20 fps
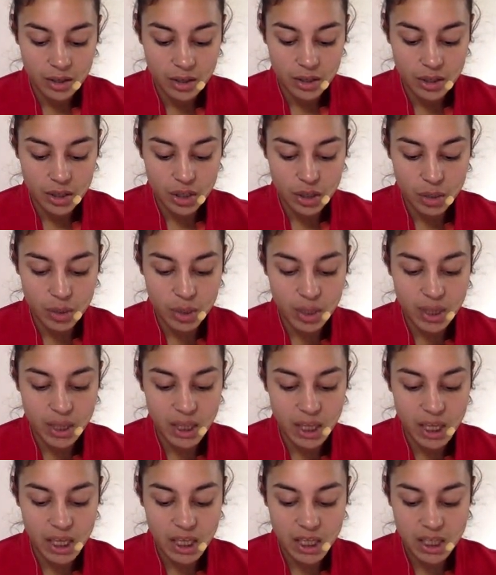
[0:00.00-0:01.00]
So in
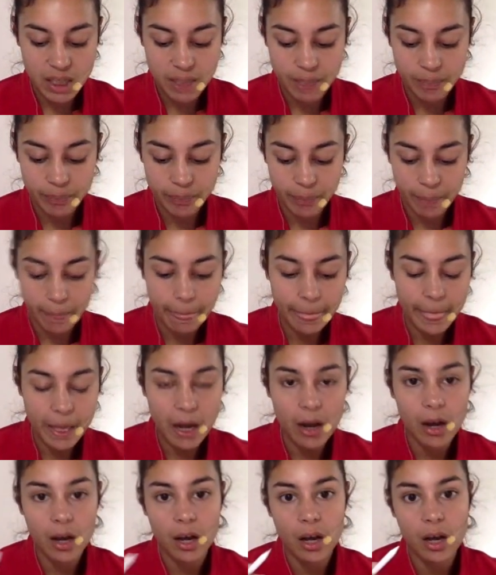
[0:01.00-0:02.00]

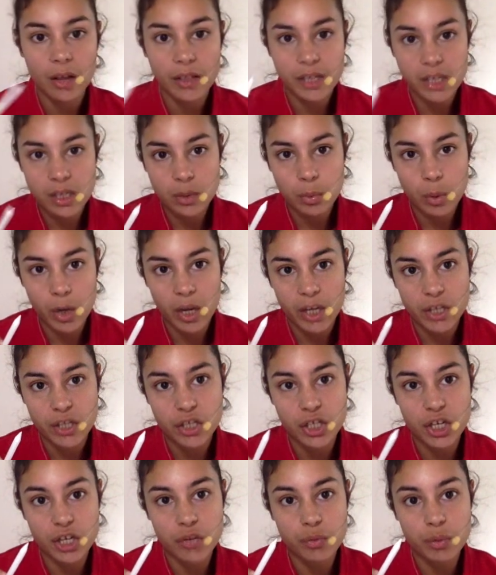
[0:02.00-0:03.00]
this is why I
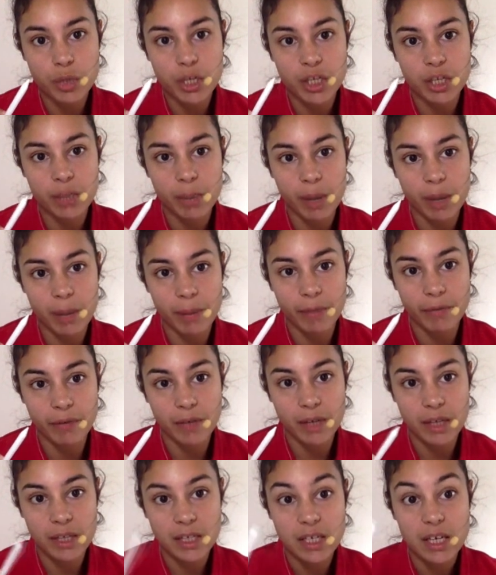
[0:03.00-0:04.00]
suggest reading the paper
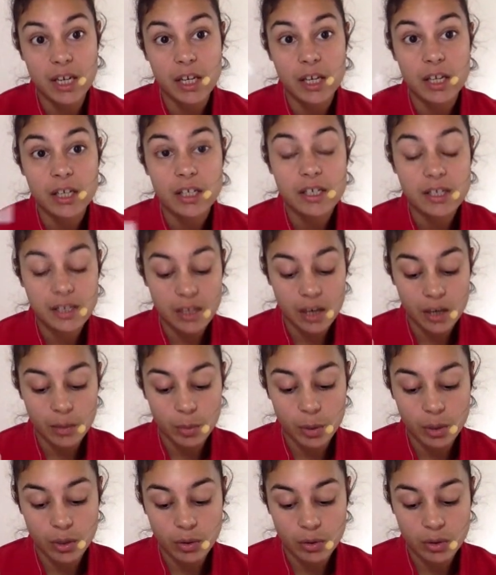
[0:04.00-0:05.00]
first. Decide
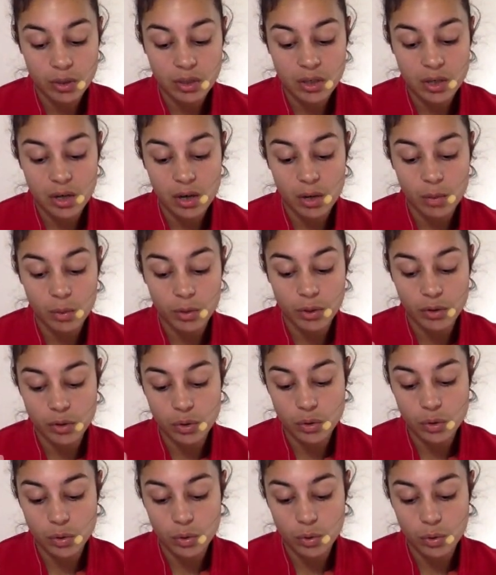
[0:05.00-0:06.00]
whether you're going to start with the
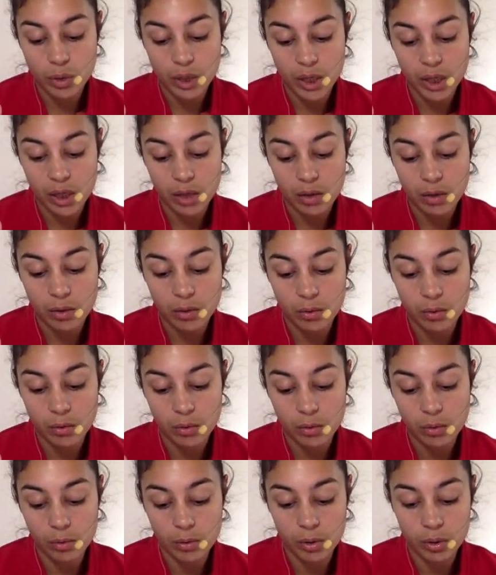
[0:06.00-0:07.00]
story
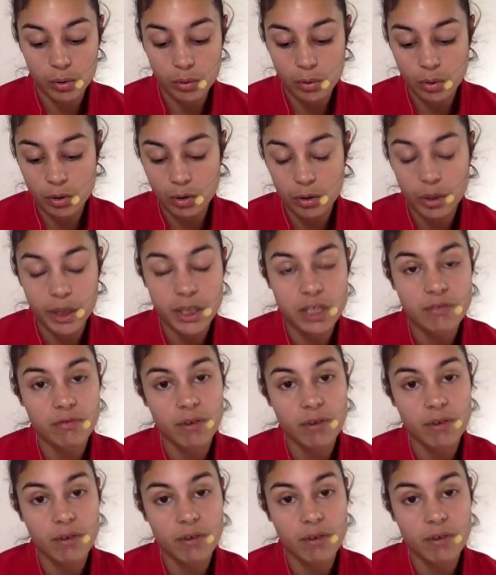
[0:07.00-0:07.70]
or your creative